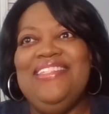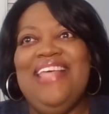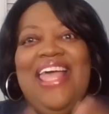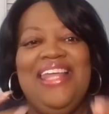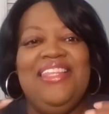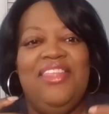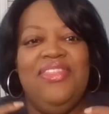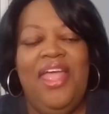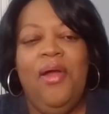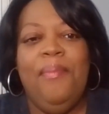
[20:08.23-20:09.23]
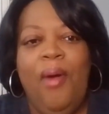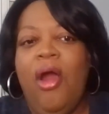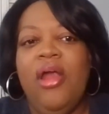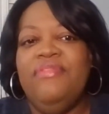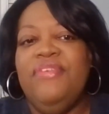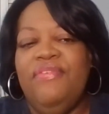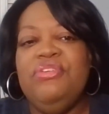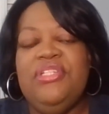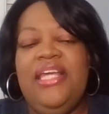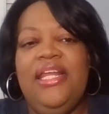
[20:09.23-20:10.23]
saying that they're a part of
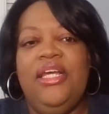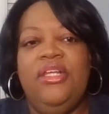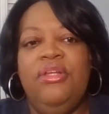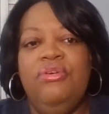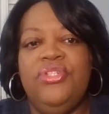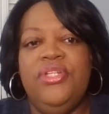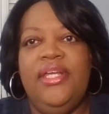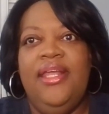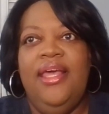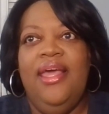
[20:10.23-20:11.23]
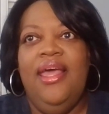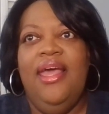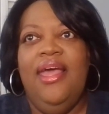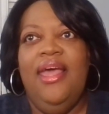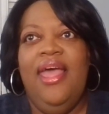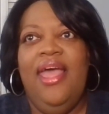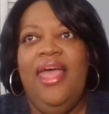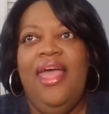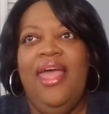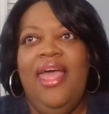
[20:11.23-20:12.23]
diversity and inclusion.
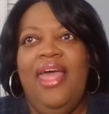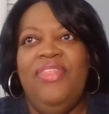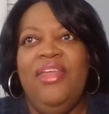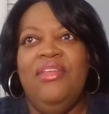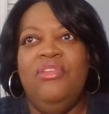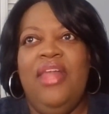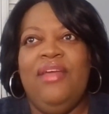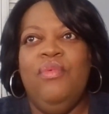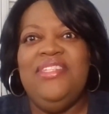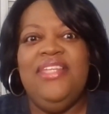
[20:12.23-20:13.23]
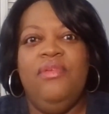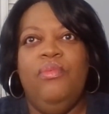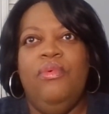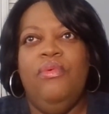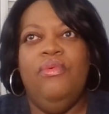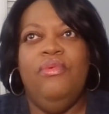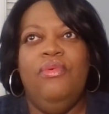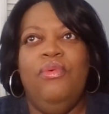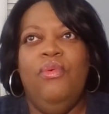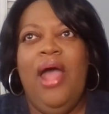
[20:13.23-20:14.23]
And then, like we said,
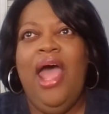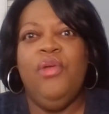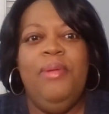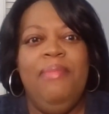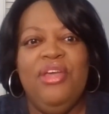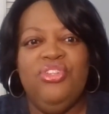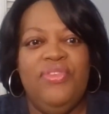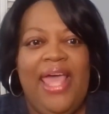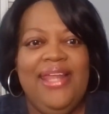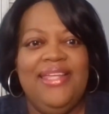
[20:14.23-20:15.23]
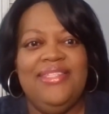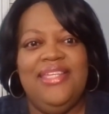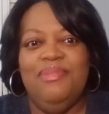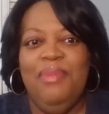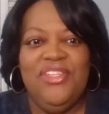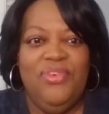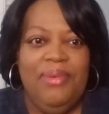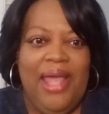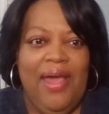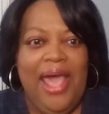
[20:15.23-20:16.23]
how do we measure that? And 6 months
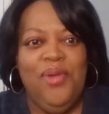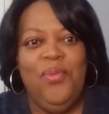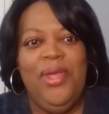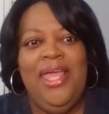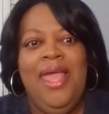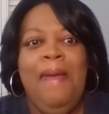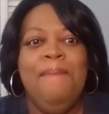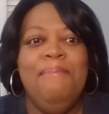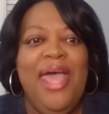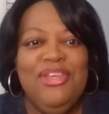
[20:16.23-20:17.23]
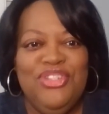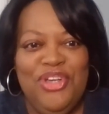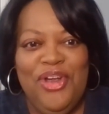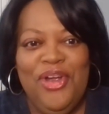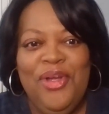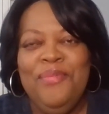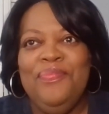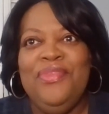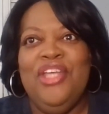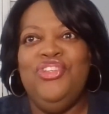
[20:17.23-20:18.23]
from now, how do we measure
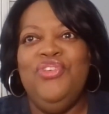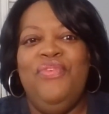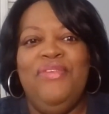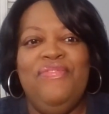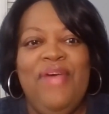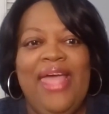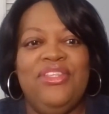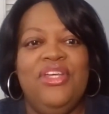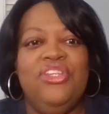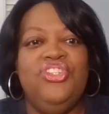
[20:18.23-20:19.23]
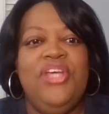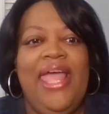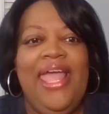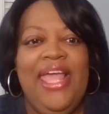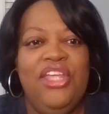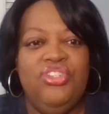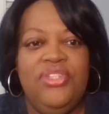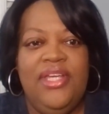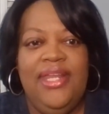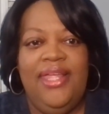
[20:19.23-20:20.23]
that you've in fact
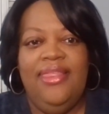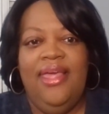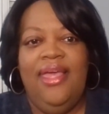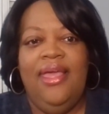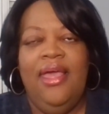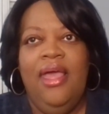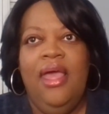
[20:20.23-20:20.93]
changed anything?